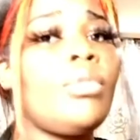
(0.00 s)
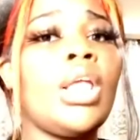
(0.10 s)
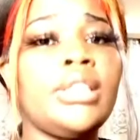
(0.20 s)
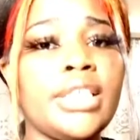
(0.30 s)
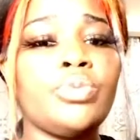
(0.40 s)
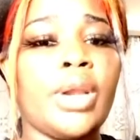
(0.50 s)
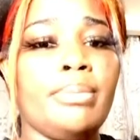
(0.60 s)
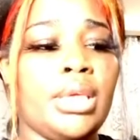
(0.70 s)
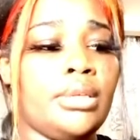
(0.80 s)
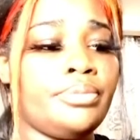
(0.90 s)
That's what I
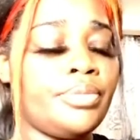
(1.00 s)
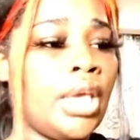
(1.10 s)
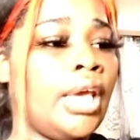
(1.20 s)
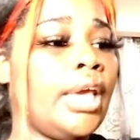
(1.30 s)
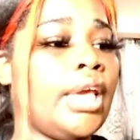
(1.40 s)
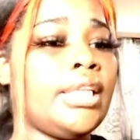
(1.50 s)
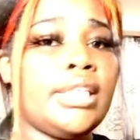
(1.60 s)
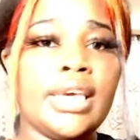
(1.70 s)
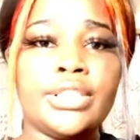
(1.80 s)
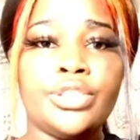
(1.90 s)
mean. And
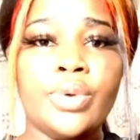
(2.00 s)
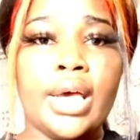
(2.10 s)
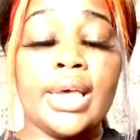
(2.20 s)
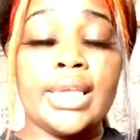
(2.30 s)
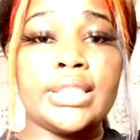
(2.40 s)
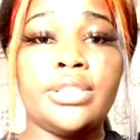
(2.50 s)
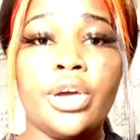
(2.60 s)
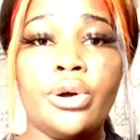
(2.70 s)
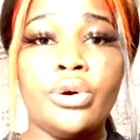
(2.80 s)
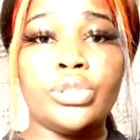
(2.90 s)
yes, you guys,
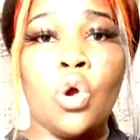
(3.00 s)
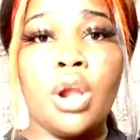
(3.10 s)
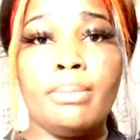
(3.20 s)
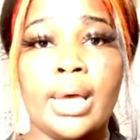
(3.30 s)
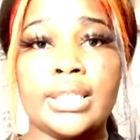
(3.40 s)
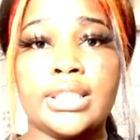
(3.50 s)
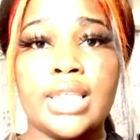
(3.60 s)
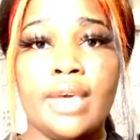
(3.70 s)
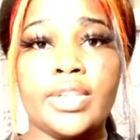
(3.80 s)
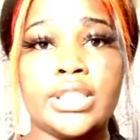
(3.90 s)
those are my
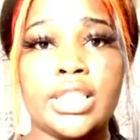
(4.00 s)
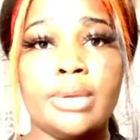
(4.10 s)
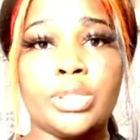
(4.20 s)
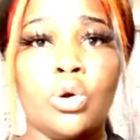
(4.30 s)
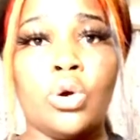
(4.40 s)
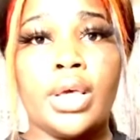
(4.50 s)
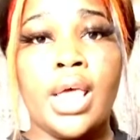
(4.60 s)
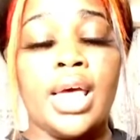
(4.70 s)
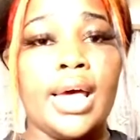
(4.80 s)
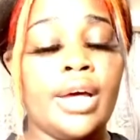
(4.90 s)
7 steps on
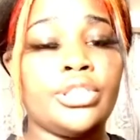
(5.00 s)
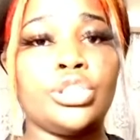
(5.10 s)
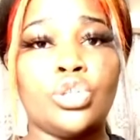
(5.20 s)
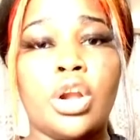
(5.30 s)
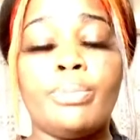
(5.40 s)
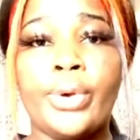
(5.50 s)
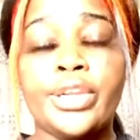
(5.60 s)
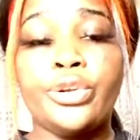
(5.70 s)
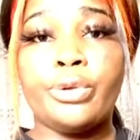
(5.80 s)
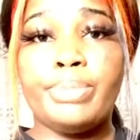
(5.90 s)
how to start
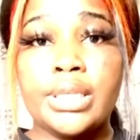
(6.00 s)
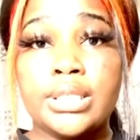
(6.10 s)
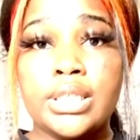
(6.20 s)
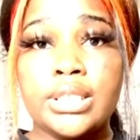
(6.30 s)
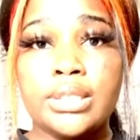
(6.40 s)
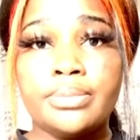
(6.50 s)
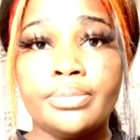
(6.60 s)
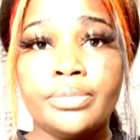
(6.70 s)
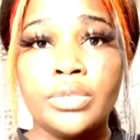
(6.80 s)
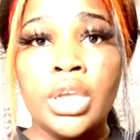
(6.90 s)
branding your business.
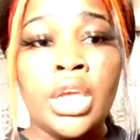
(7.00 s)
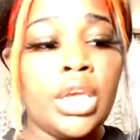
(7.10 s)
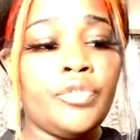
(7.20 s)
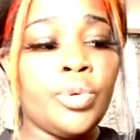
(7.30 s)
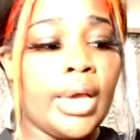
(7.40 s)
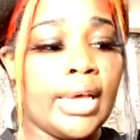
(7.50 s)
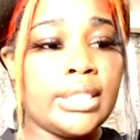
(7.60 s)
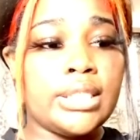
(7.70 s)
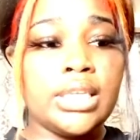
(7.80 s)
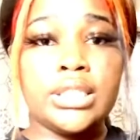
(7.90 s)
If you
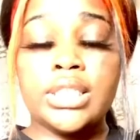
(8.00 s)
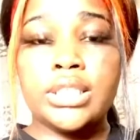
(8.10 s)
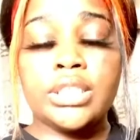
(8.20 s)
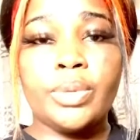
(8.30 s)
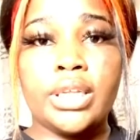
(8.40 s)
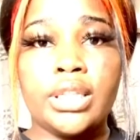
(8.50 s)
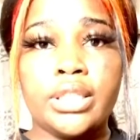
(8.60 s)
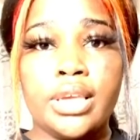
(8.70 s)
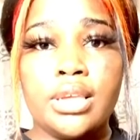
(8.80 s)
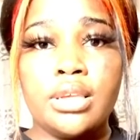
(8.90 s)
guys need assistance with
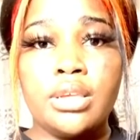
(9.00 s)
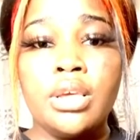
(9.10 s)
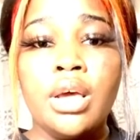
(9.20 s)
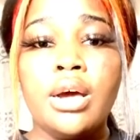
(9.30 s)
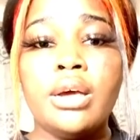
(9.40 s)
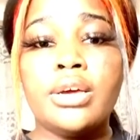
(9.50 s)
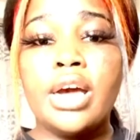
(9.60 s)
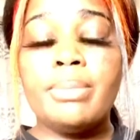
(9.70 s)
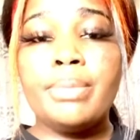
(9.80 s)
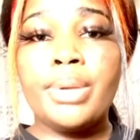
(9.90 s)
anything,
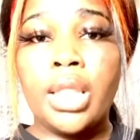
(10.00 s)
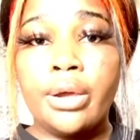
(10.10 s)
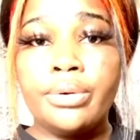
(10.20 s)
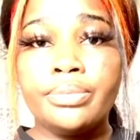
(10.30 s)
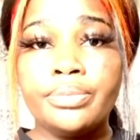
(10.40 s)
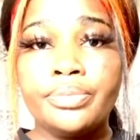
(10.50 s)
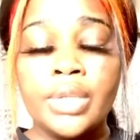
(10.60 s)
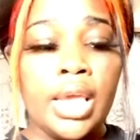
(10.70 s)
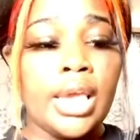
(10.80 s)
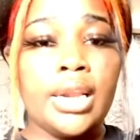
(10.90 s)
comment below
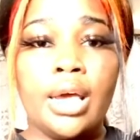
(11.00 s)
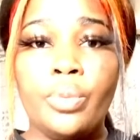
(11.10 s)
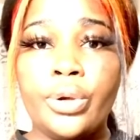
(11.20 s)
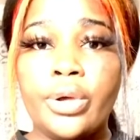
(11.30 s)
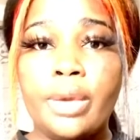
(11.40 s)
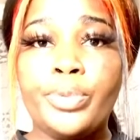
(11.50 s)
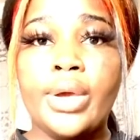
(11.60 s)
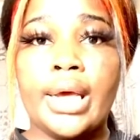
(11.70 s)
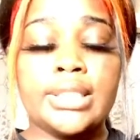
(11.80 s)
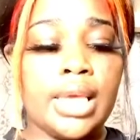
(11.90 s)
and I will help you
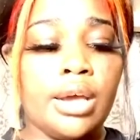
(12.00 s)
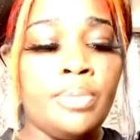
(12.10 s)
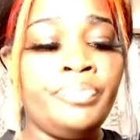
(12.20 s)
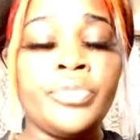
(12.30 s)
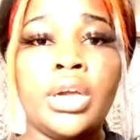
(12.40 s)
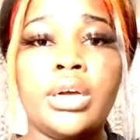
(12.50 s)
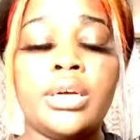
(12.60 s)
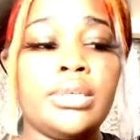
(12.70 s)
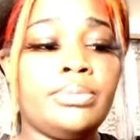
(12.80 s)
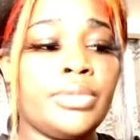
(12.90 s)
guys out.
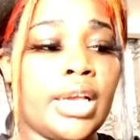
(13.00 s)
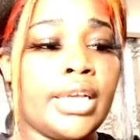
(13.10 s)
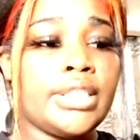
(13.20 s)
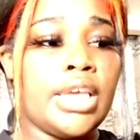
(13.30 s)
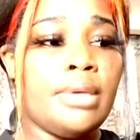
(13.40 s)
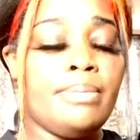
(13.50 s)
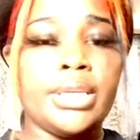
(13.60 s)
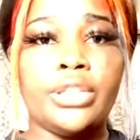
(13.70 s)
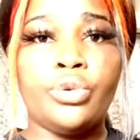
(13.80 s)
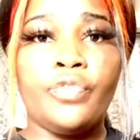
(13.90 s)
Like I said,
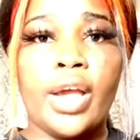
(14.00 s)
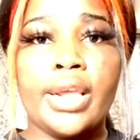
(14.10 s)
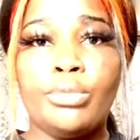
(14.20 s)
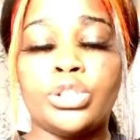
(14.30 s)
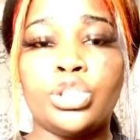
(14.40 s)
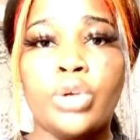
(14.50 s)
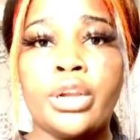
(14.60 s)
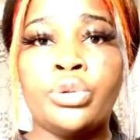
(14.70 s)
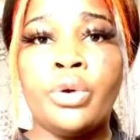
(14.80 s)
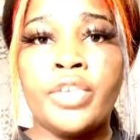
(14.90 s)
Monday through Friday, I'm going to try
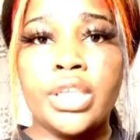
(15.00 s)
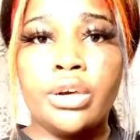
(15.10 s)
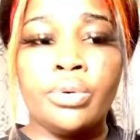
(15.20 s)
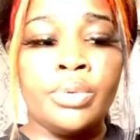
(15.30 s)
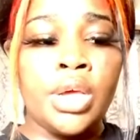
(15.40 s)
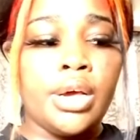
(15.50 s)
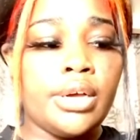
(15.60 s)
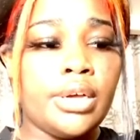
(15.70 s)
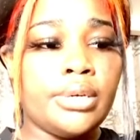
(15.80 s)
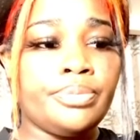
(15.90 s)
to do a video
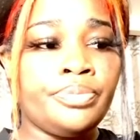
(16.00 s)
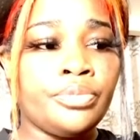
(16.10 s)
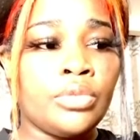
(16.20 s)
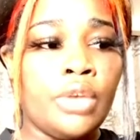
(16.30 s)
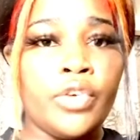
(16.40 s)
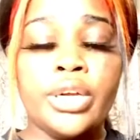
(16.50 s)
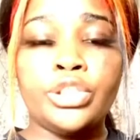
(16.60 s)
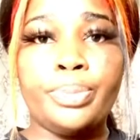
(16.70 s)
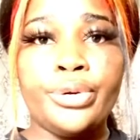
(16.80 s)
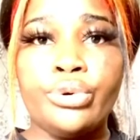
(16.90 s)
for
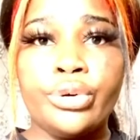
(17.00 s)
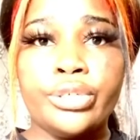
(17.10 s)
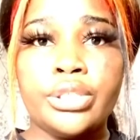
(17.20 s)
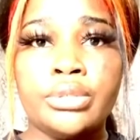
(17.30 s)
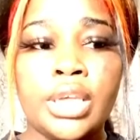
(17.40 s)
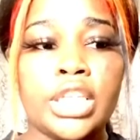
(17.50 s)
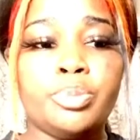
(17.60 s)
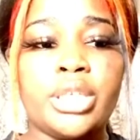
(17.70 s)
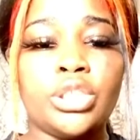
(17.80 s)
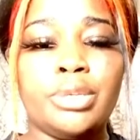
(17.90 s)
entrepreneurs,
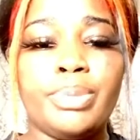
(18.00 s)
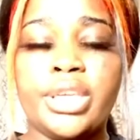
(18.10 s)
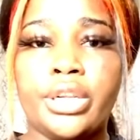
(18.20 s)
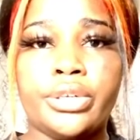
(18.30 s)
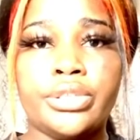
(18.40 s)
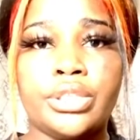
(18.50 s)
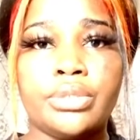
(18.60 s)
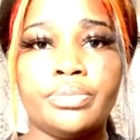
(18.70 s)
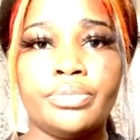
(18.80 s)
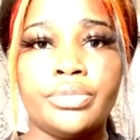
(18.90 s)
especially
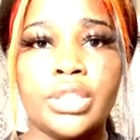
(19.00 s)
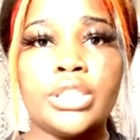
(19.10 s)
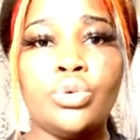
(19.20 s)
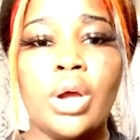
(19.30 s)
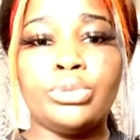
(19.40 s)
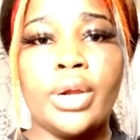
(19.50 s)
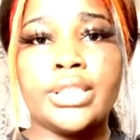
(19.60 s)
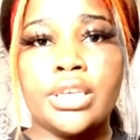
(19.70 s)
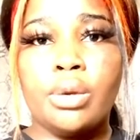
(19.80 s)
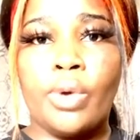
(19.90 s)
beginners. That's who I'm trying
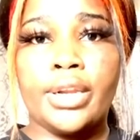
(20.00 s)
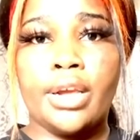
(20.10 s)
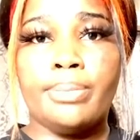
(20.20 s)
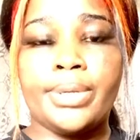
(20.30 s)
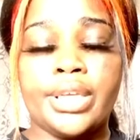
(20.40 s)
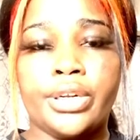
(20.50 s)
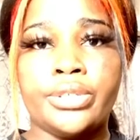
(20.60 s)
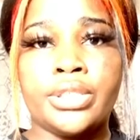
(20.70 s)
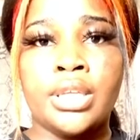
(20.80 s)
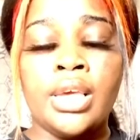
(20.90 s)
to help right now,
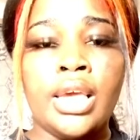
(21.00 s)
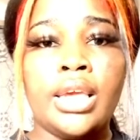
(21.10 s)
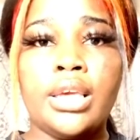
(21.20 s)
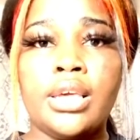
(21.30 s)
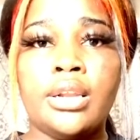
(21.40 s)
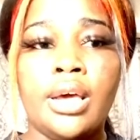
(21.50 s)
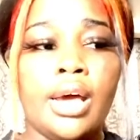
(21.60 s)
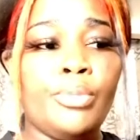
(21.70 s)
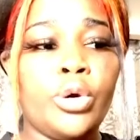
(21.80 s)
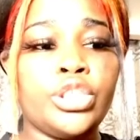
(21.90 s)
beginners. And
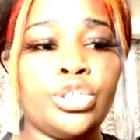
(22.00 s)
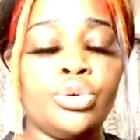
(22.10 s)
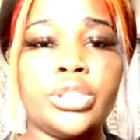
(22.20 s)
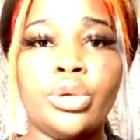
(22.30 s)
I'm going to do it.